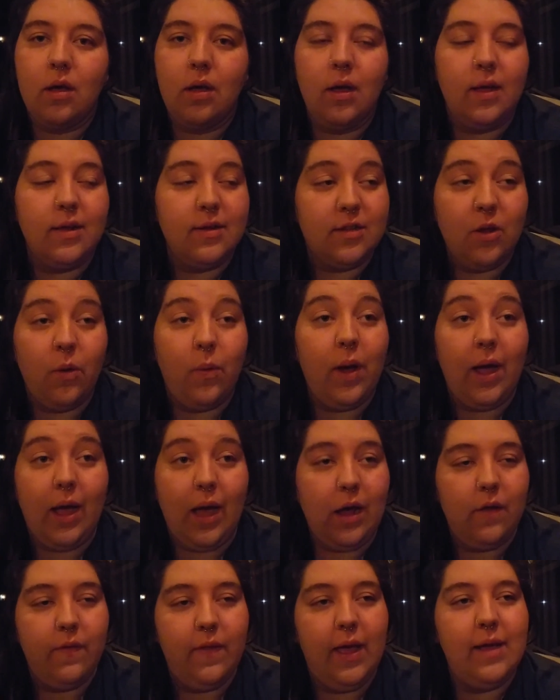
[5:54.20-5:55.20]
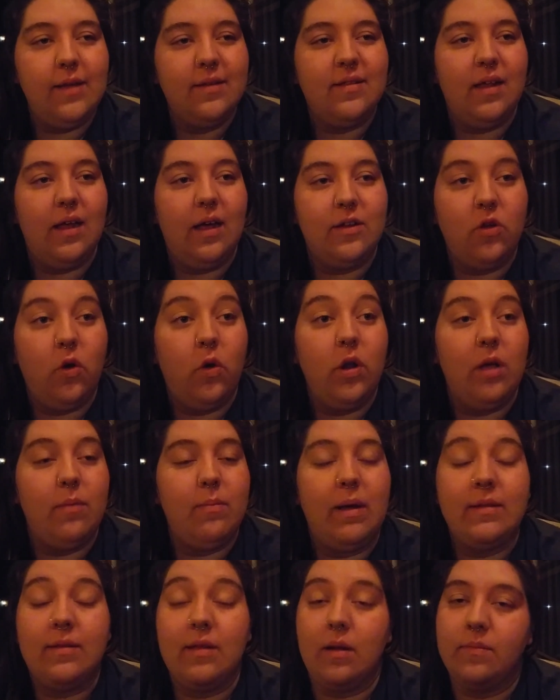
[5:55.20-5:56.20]
And so I got on the headset. I told him,
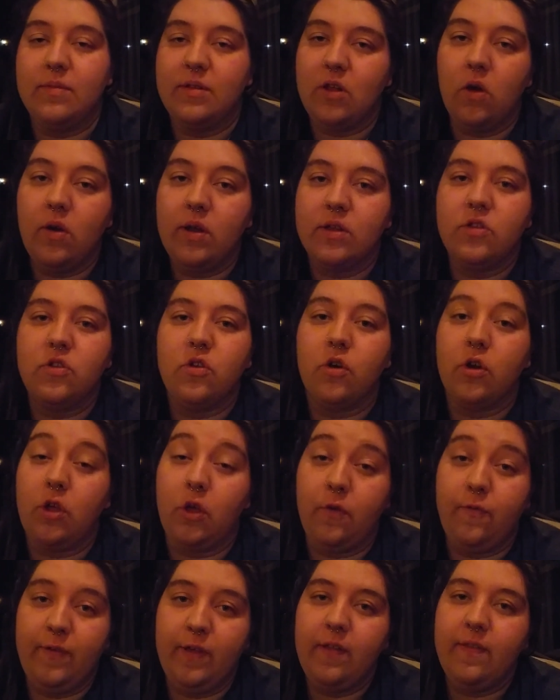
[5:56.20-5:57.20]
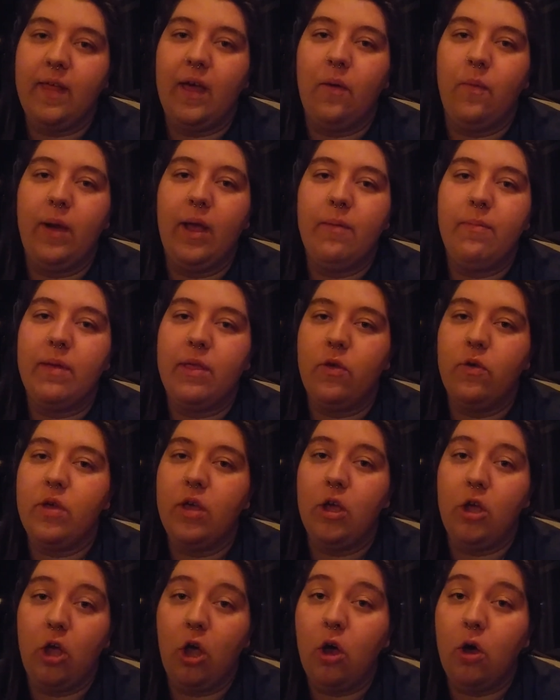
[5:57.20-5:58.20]
I said, I'm sorry, sir, you feel that way, but you
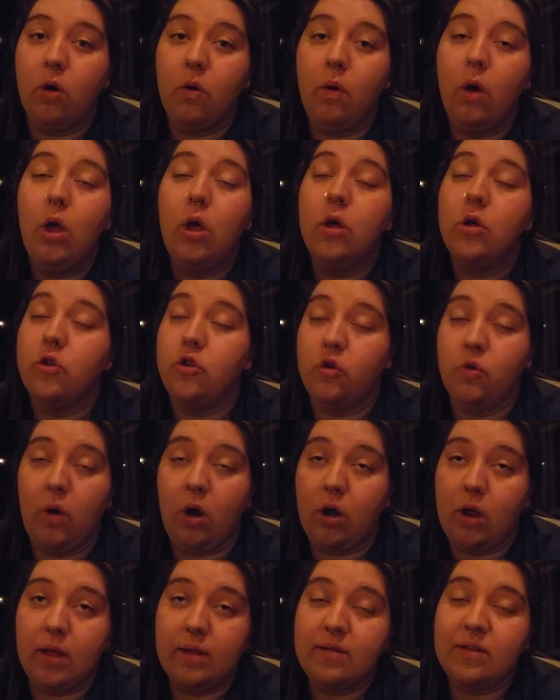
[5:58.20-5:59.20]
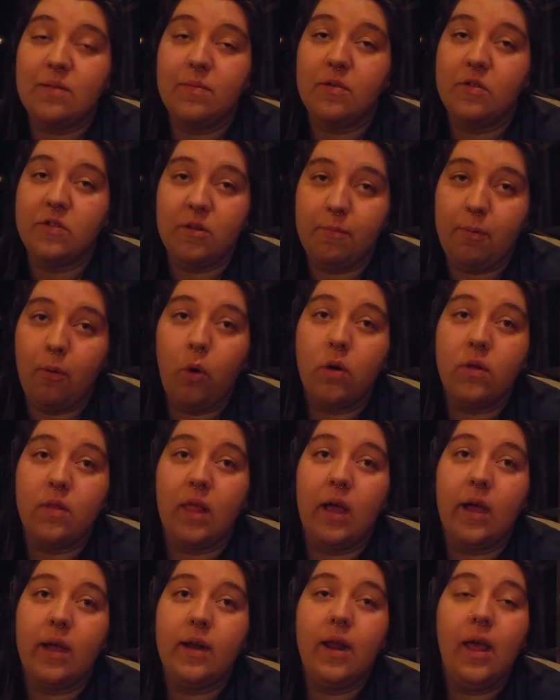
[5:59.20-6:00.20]
can go to our customer support
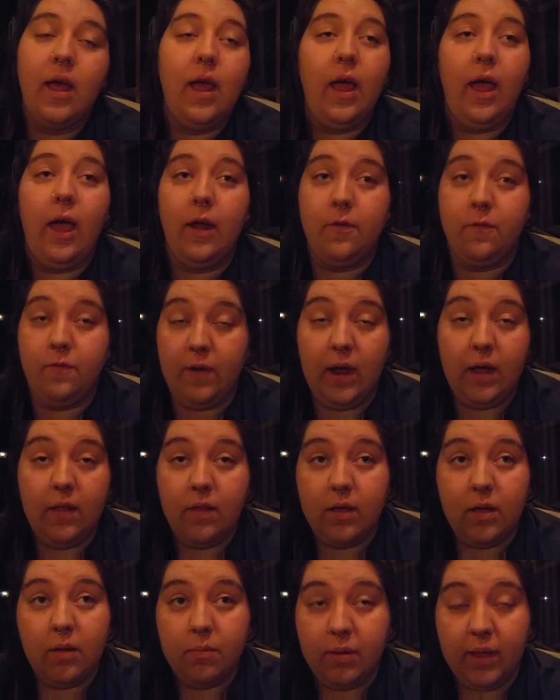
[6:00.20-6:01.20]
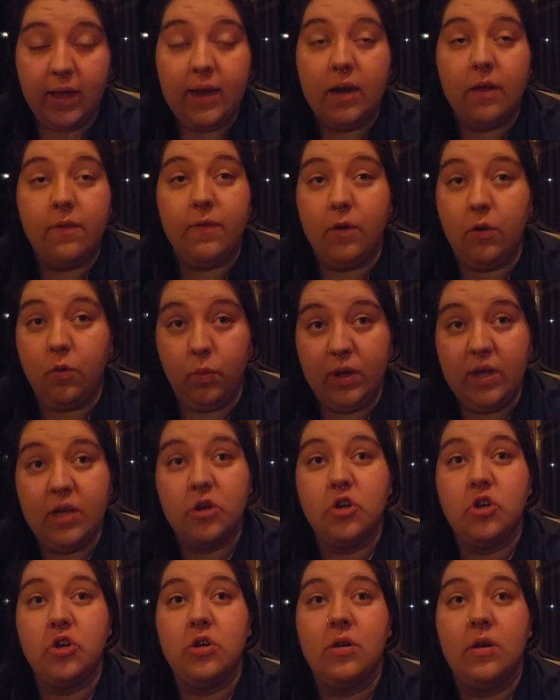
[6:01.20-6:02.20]
line and file a complaint if you'd
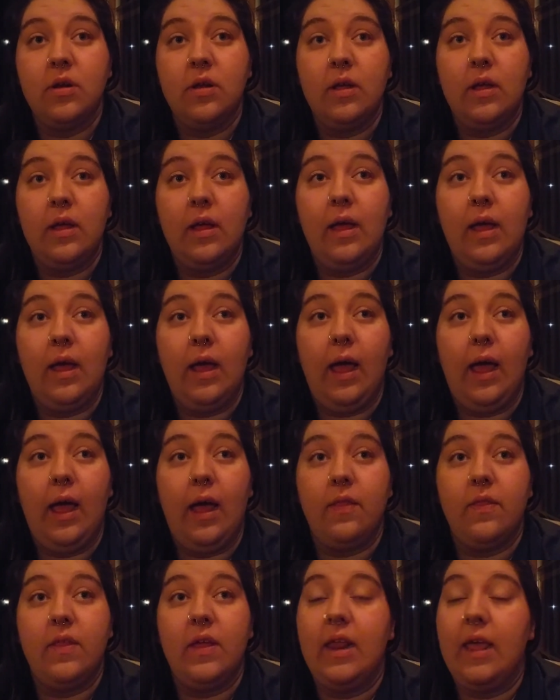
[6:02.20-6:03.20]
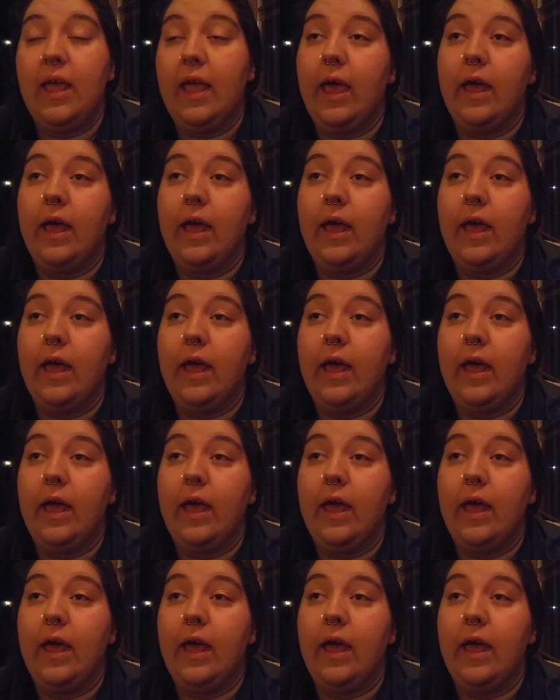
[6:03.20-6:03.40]
wish. And then he